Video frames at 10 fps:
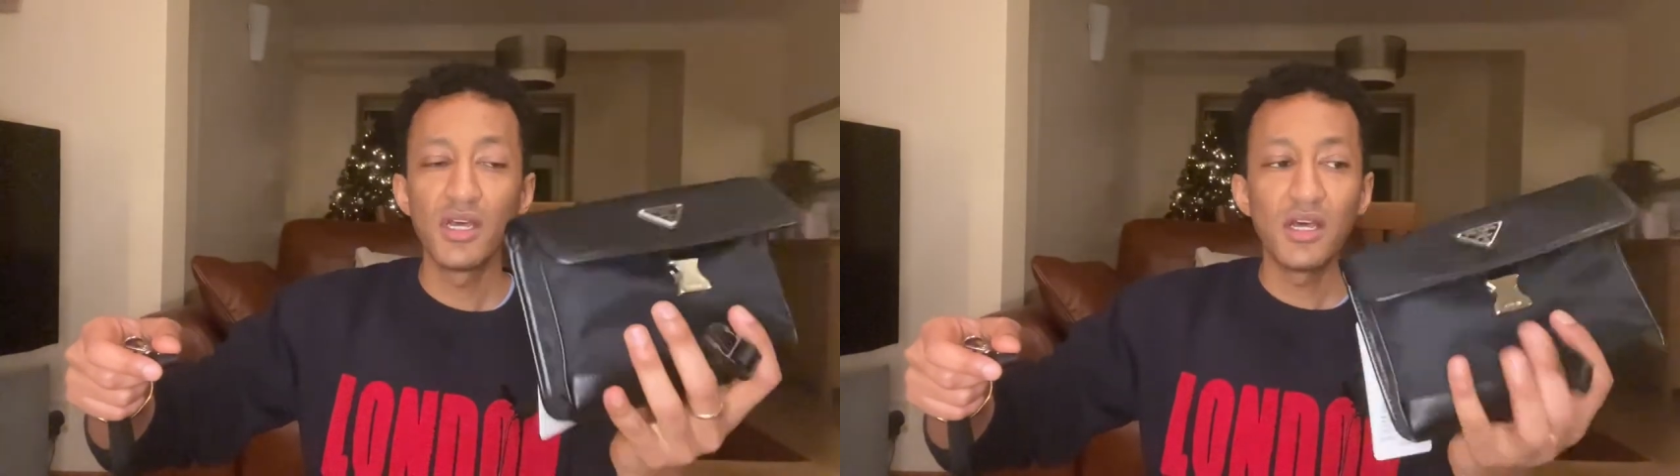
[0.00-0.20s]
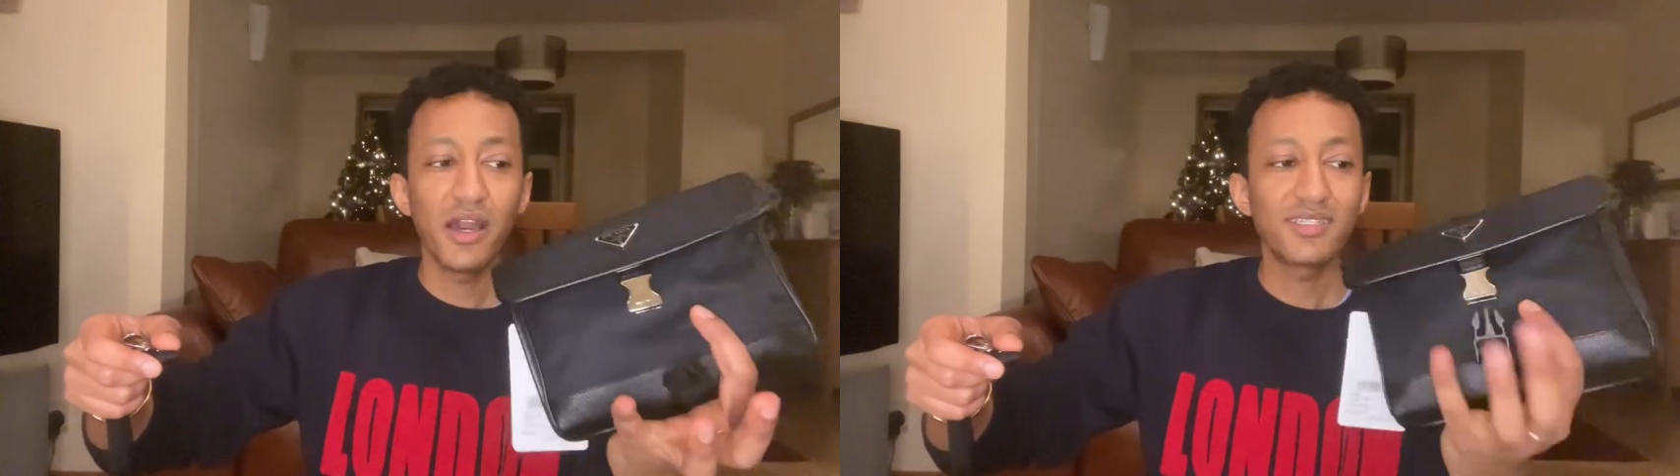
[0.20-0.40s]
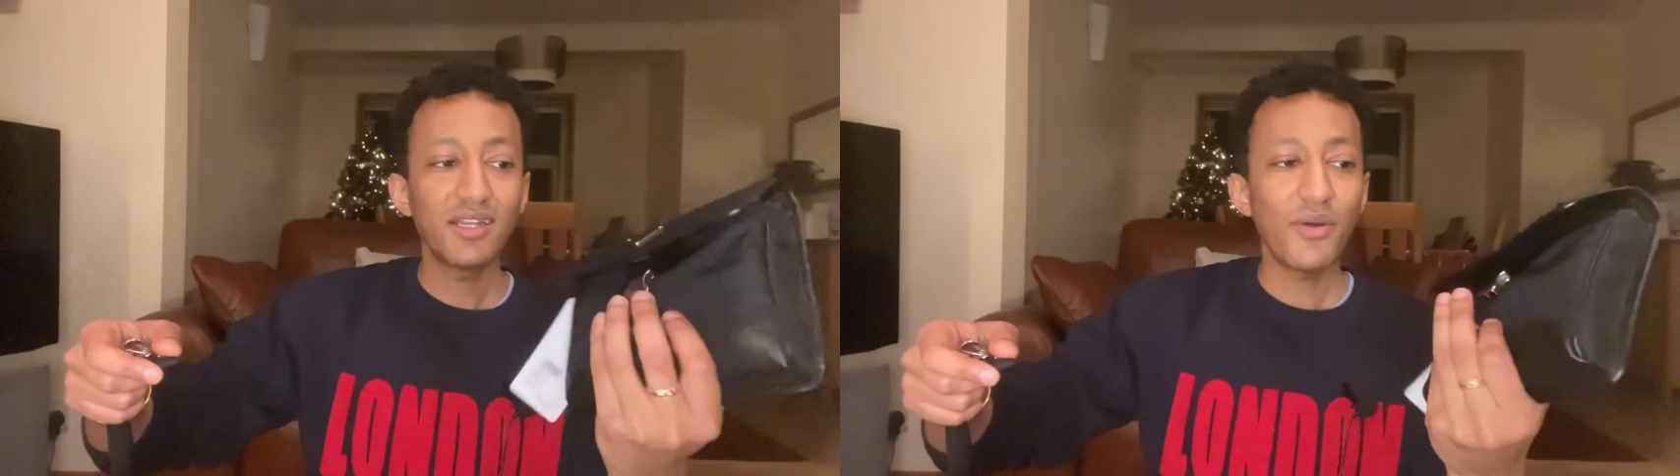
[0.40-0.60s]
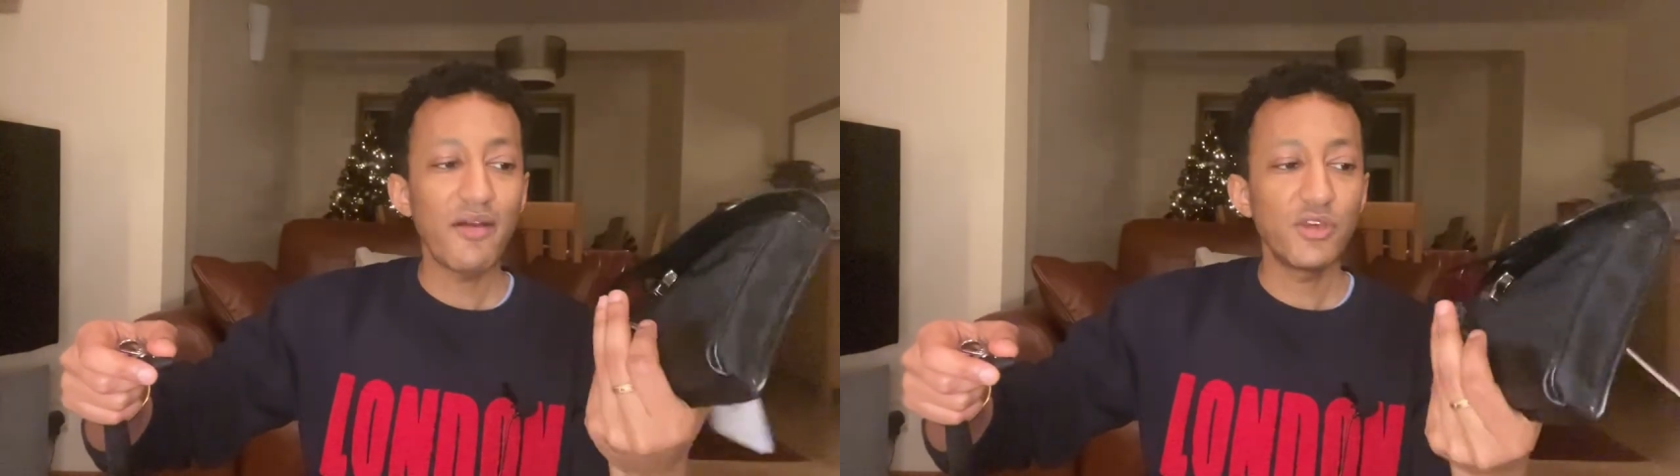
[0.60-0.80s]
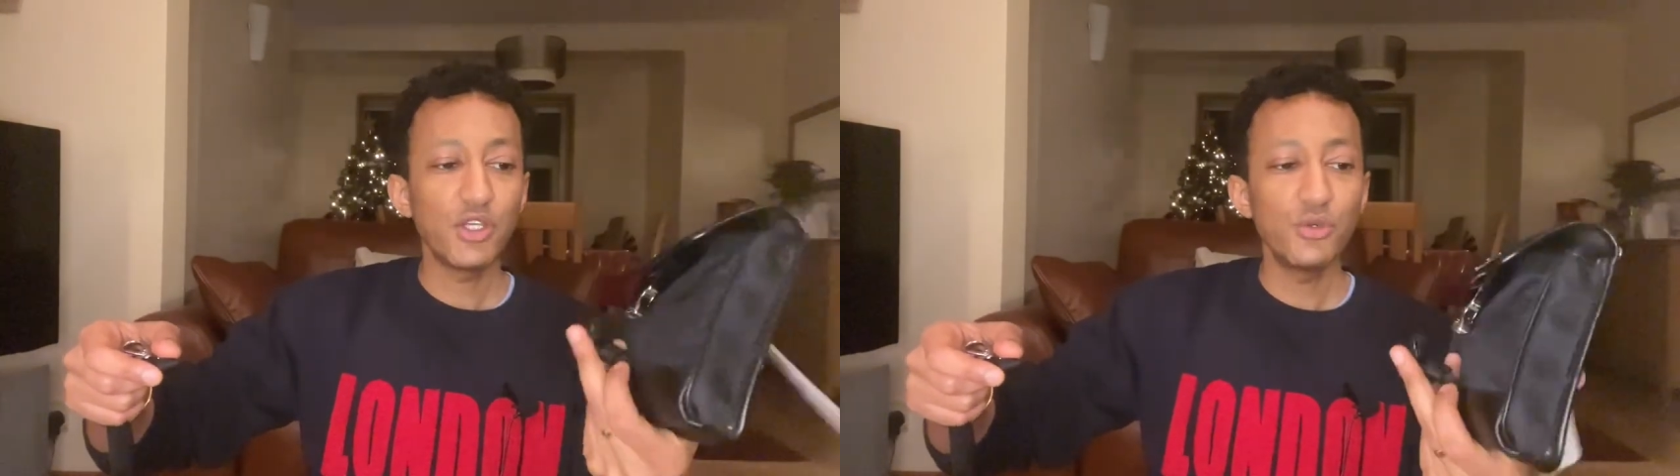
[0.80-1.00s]
because I don't have
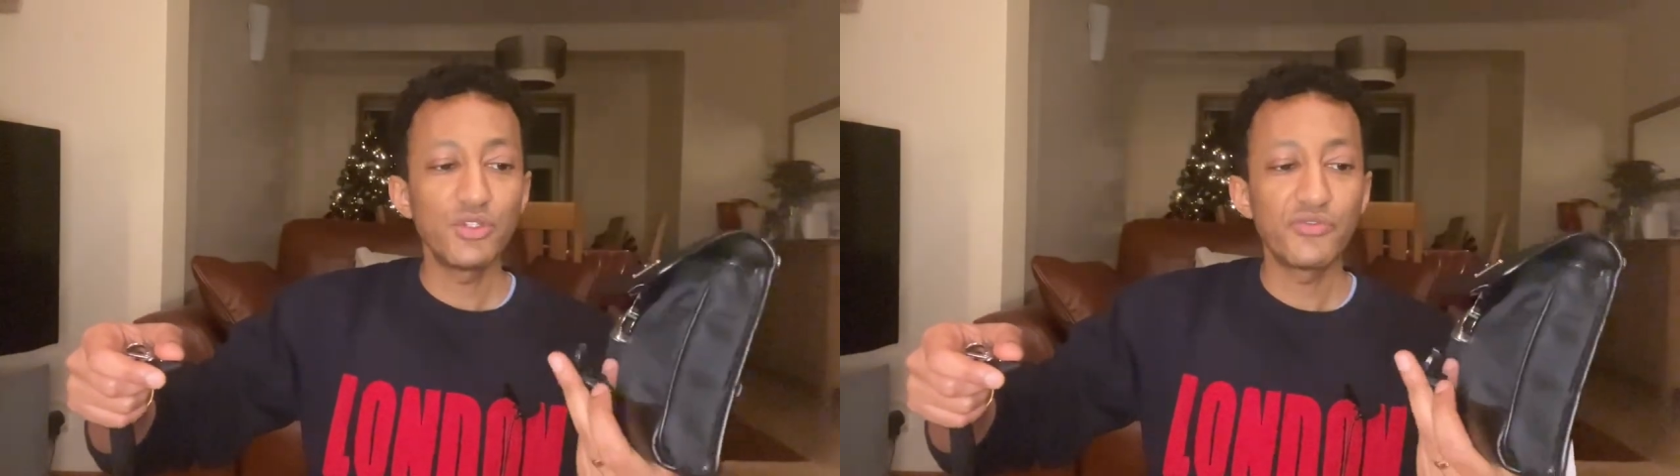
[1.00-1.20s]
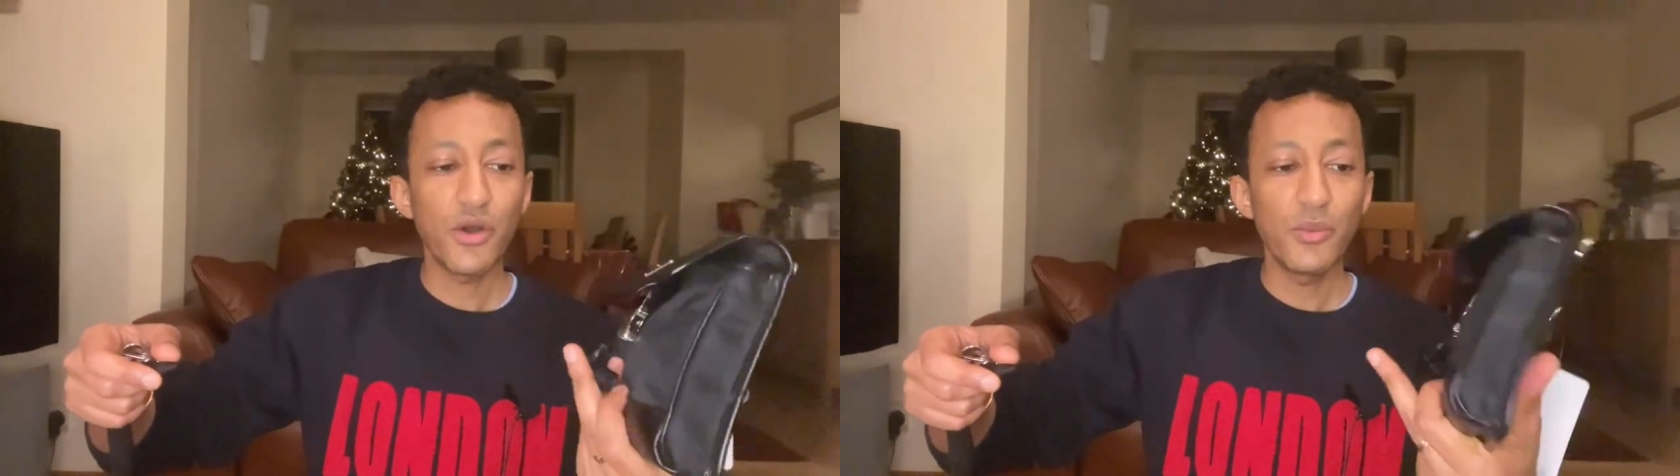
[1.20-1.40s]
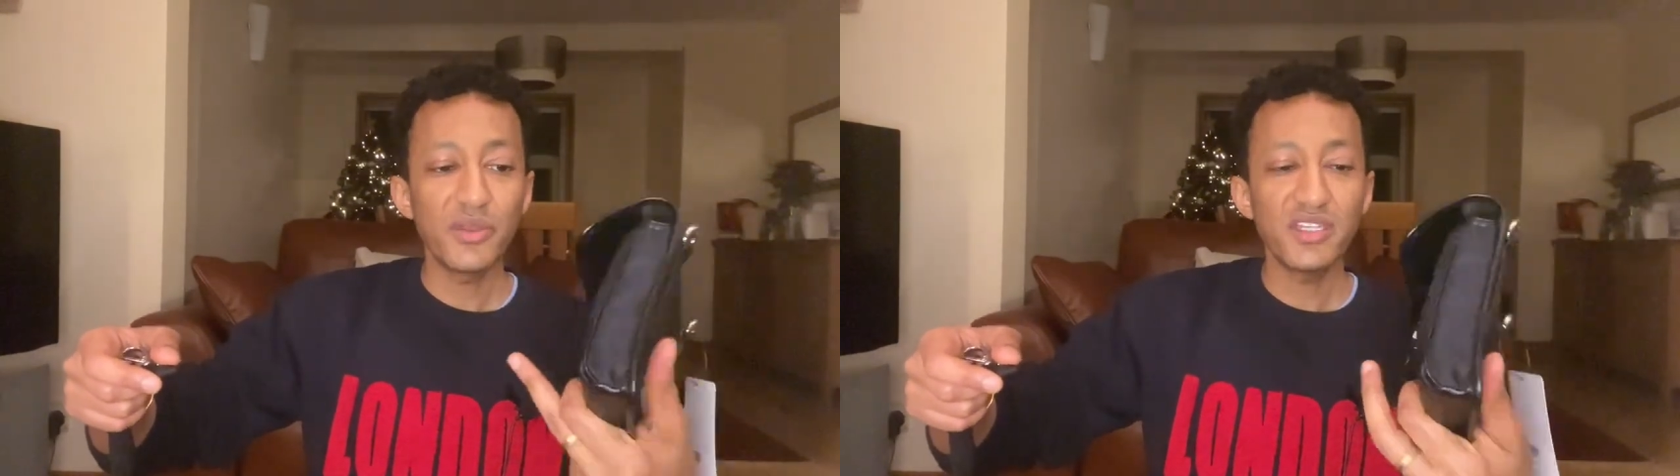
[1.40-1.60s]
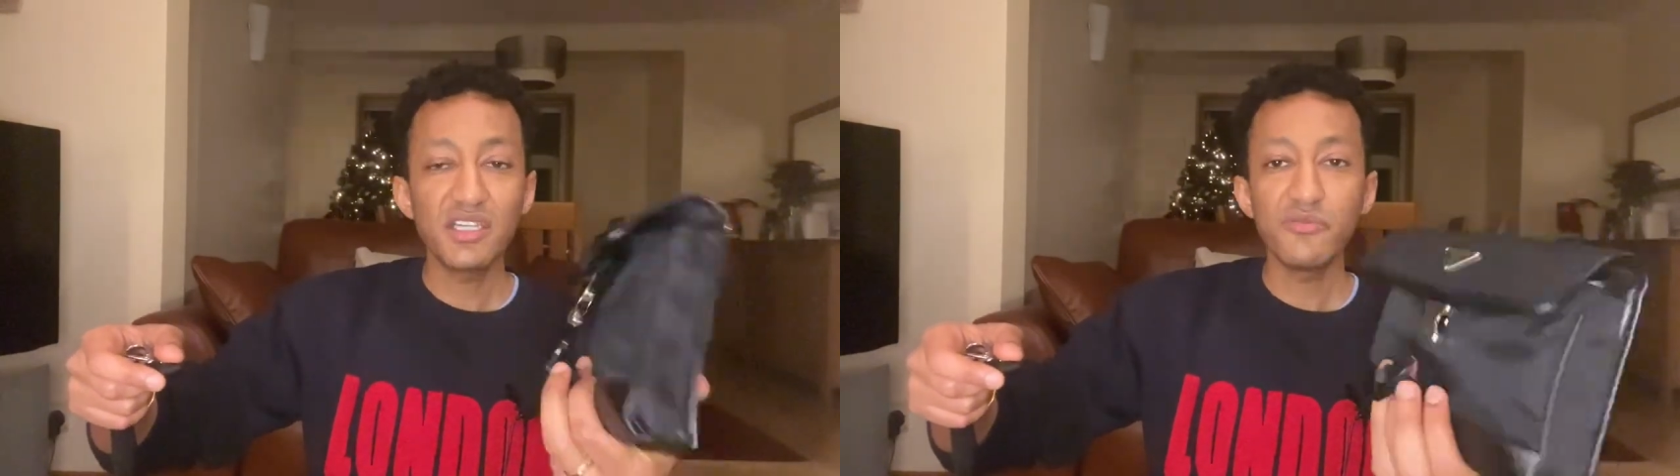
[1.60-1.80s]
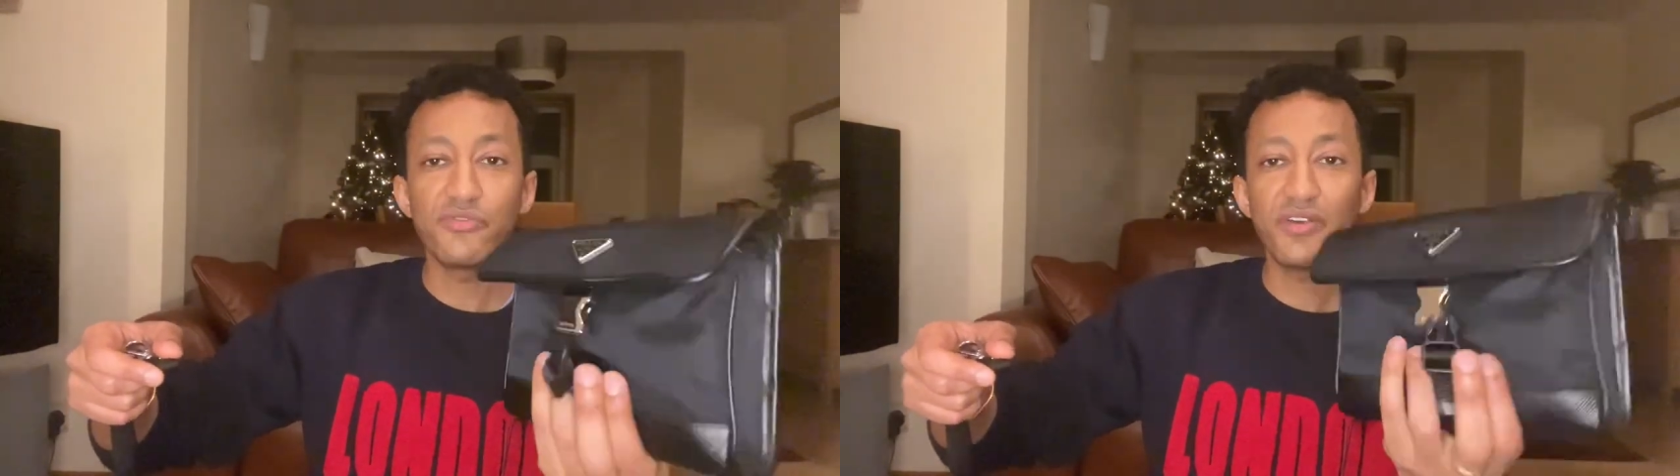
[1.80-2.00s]
a huge phone, but this
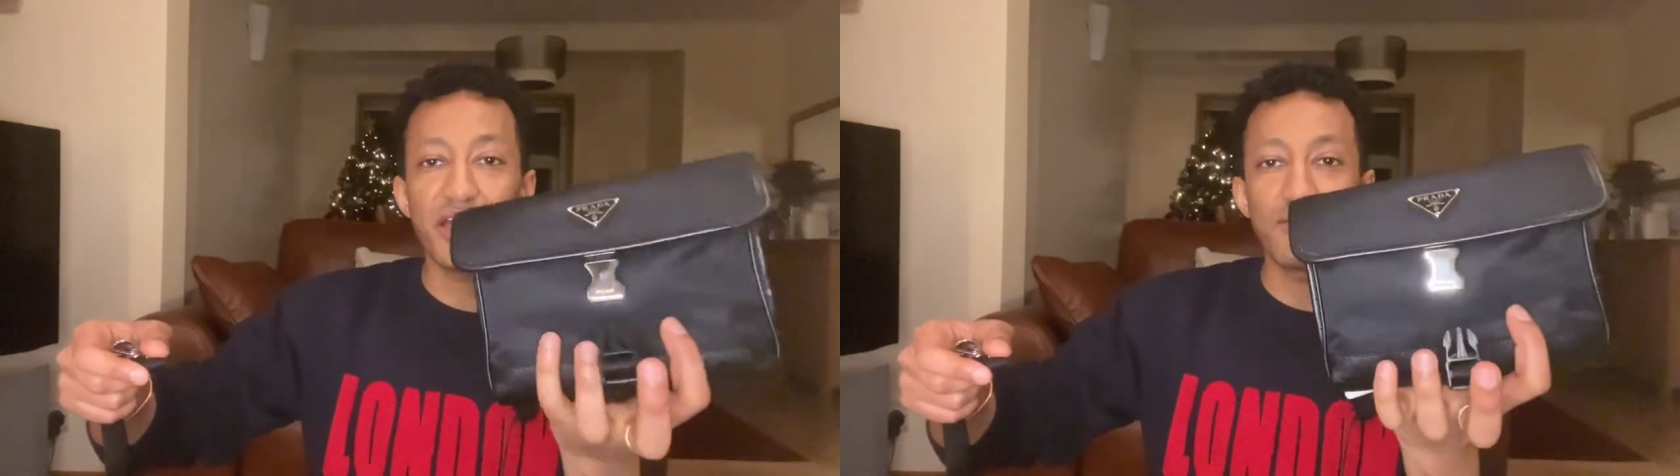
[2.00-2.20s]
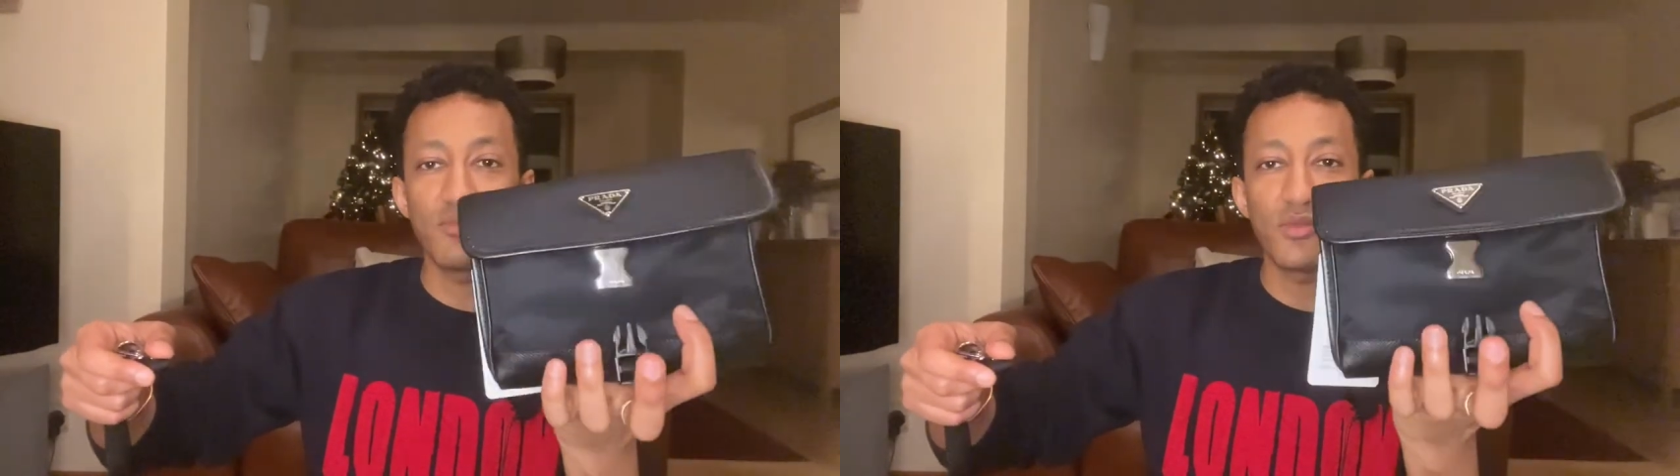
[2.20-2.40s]
can fit